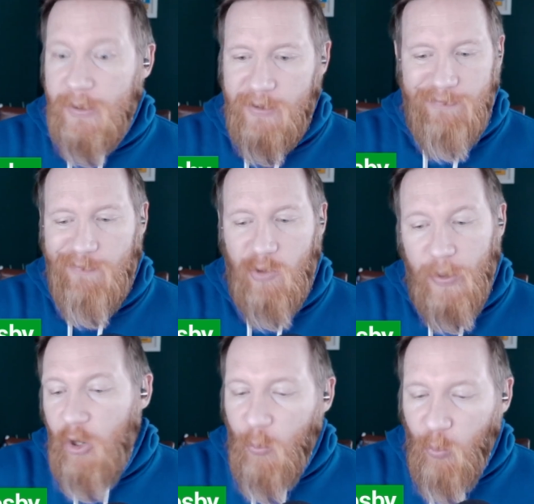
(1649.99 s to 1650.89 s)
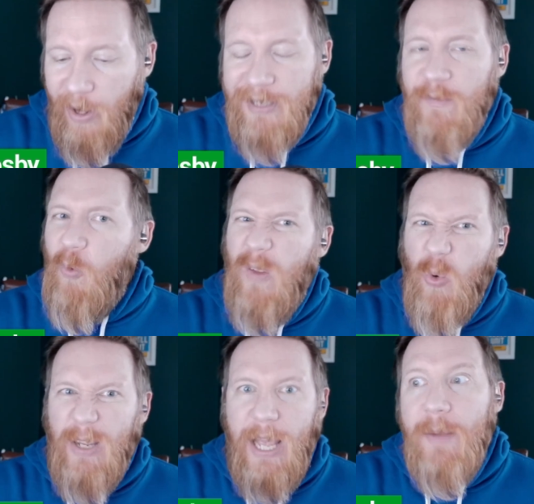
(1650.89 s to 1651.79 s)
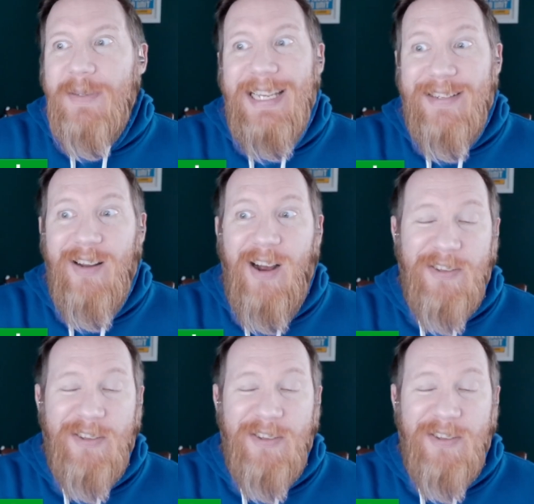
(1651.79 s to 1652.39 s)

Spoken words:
It's three home runs in 44 games isn't